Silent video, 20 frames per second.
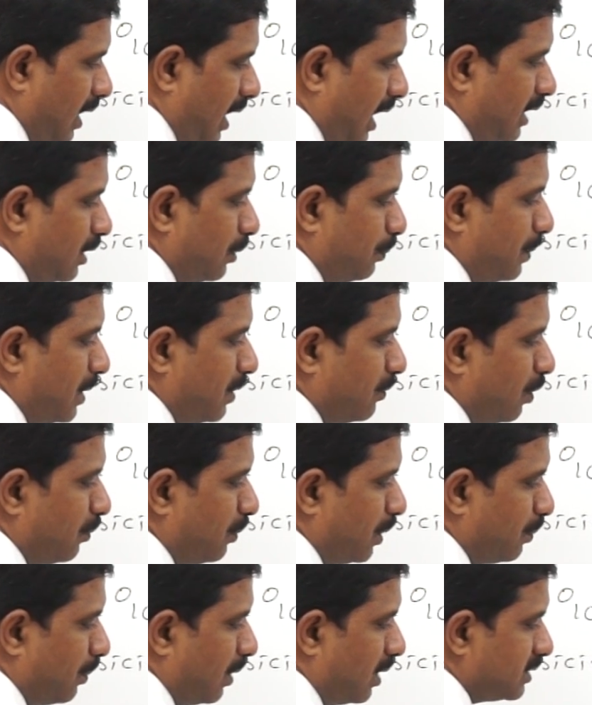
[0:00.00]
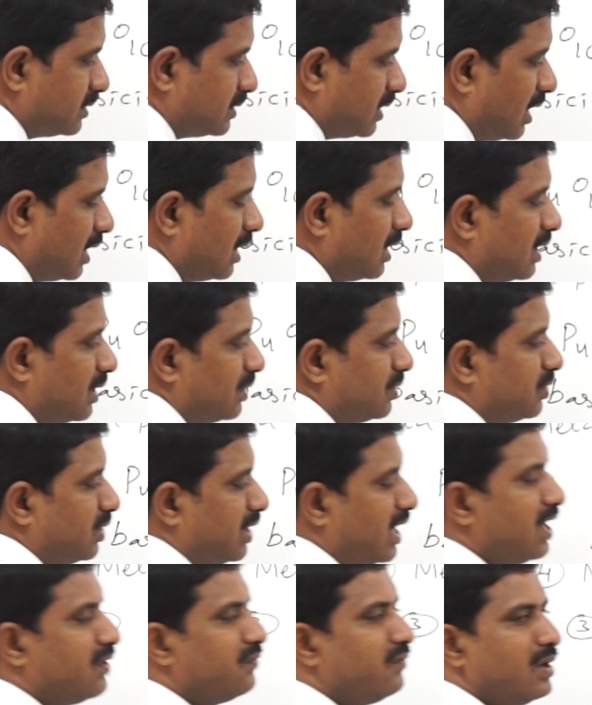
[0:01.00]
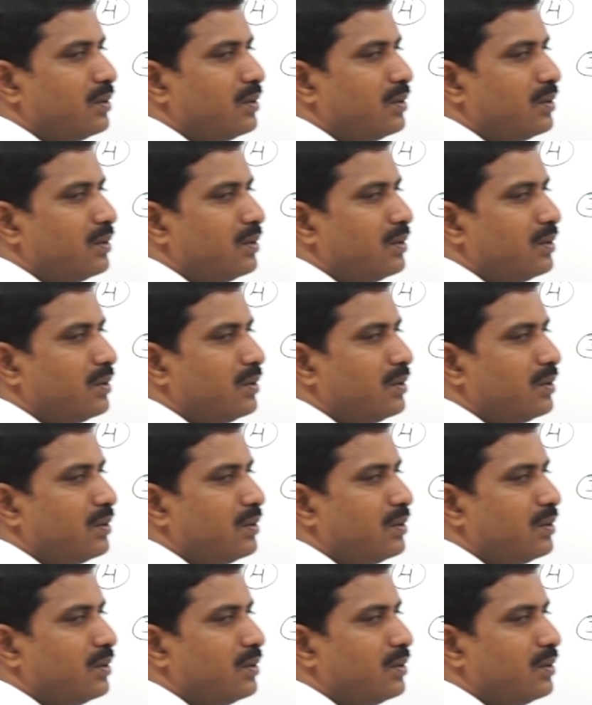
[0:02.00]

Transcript: and POP bonds are 3,